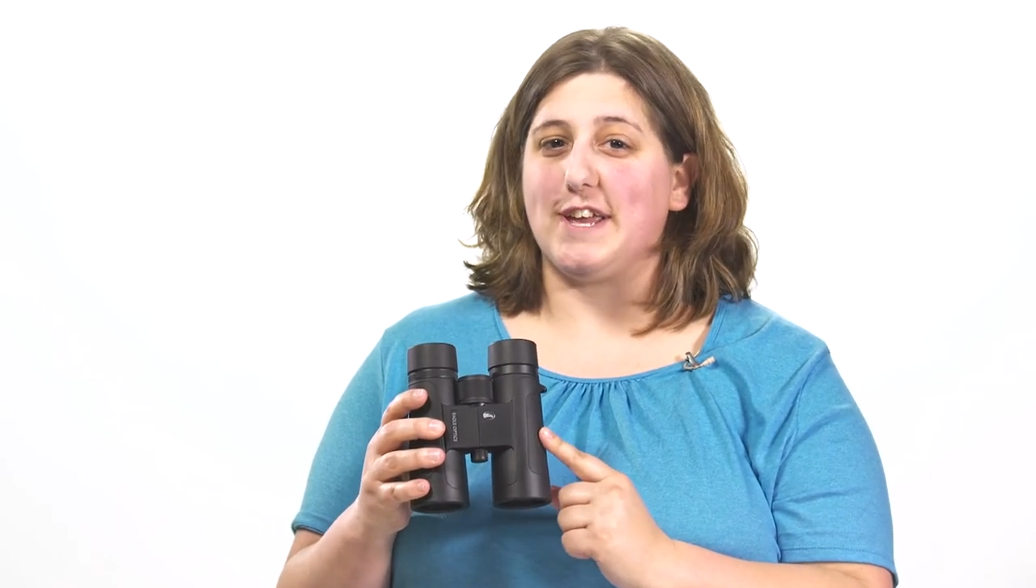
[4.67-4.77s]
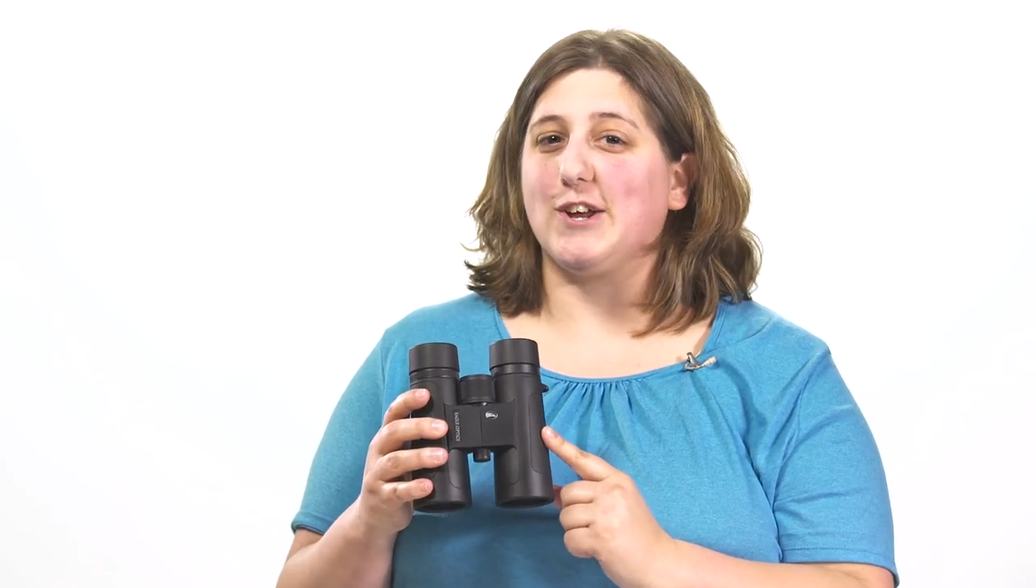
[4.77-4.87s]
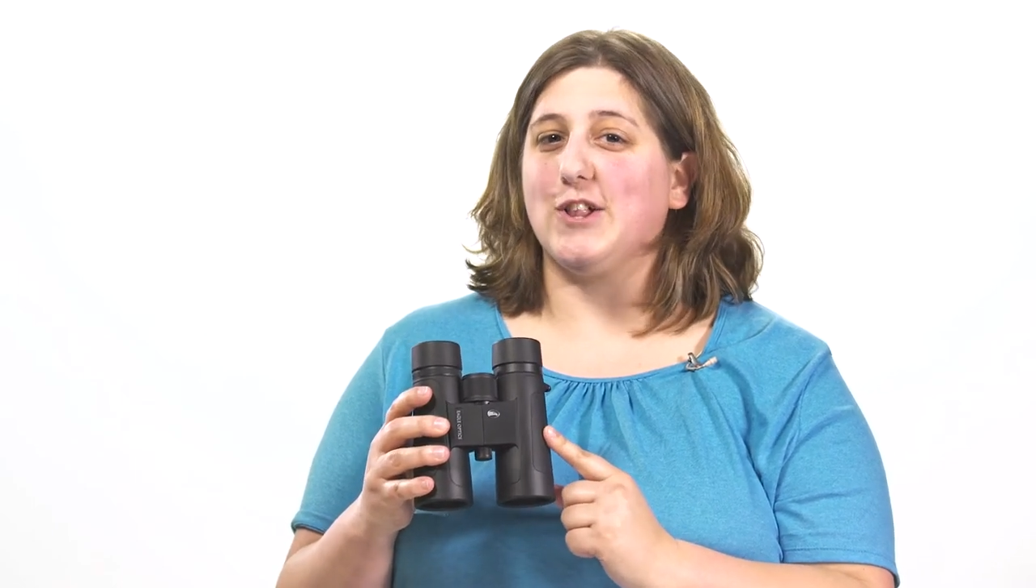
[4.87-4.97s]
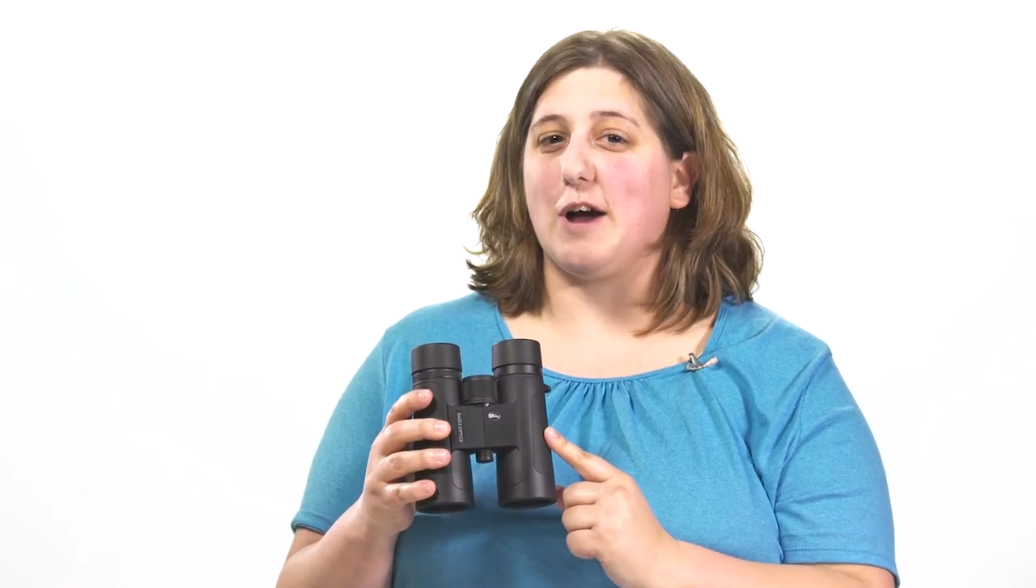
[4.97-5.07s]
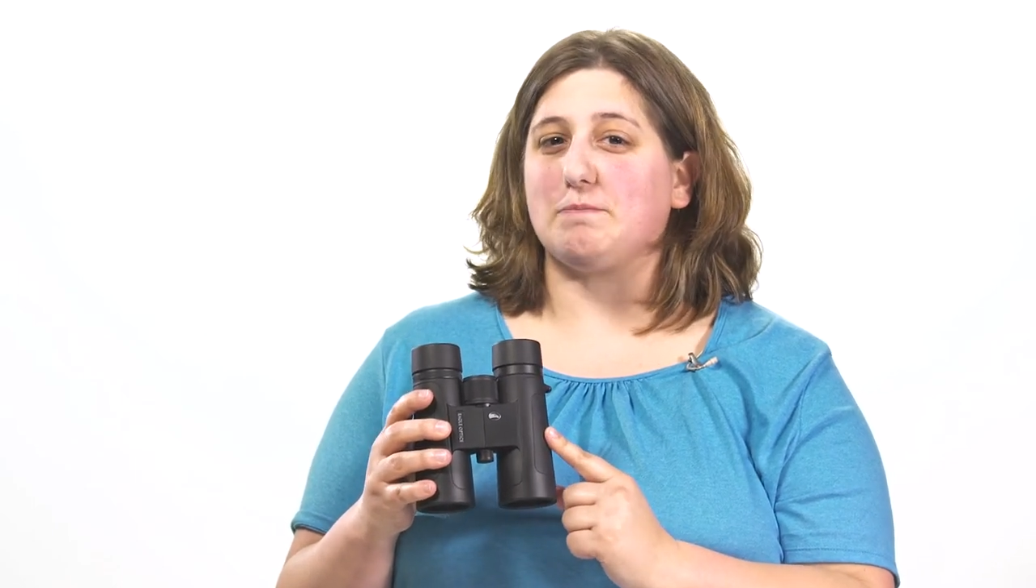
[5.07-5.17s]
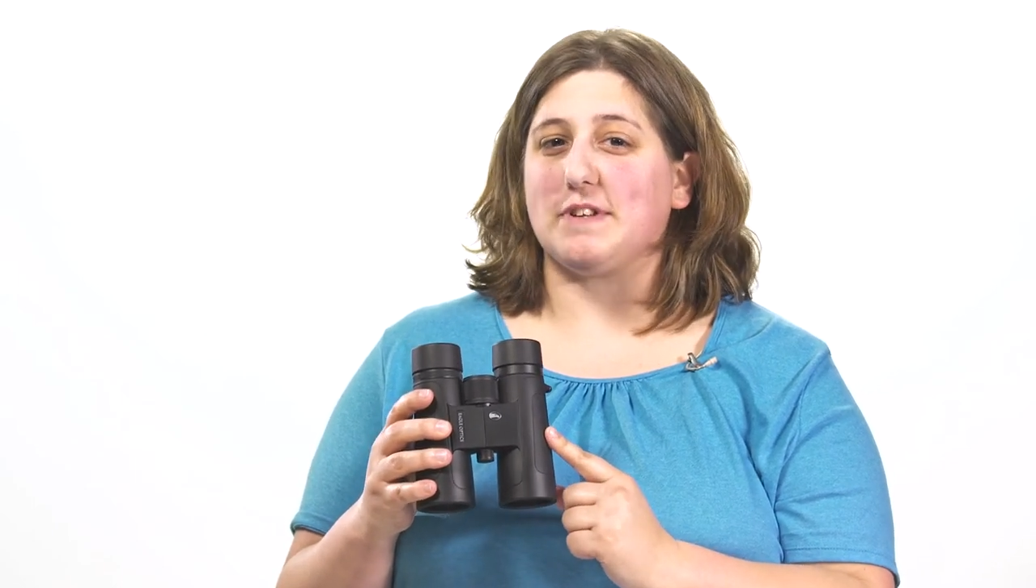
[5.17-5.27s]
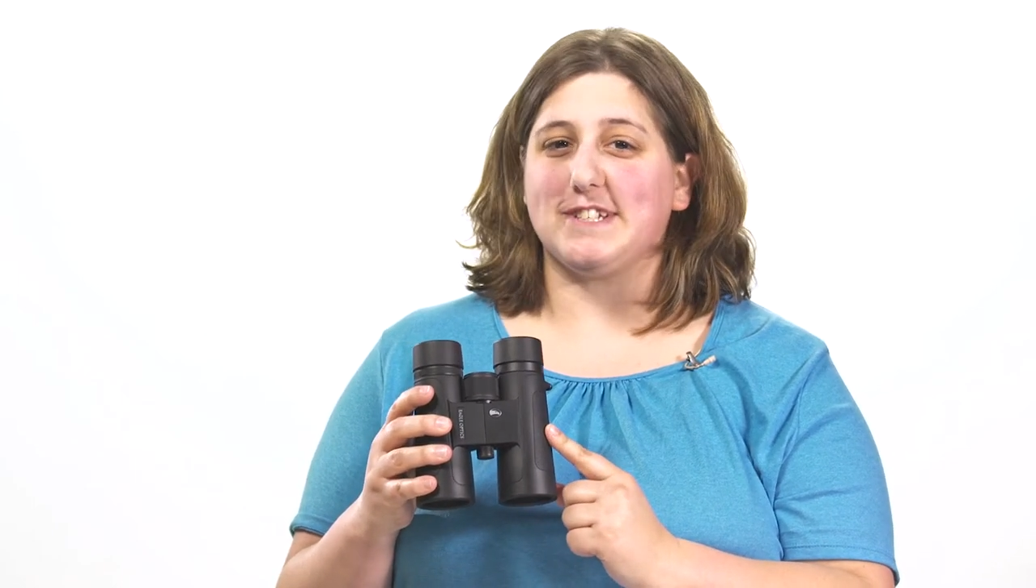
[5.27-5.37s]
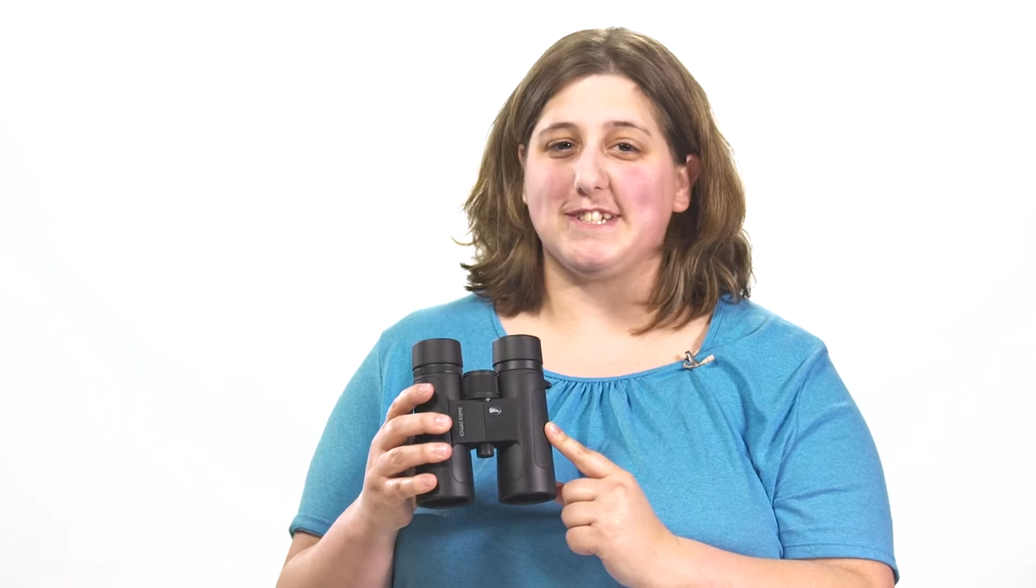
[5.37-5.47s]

Eagle Optics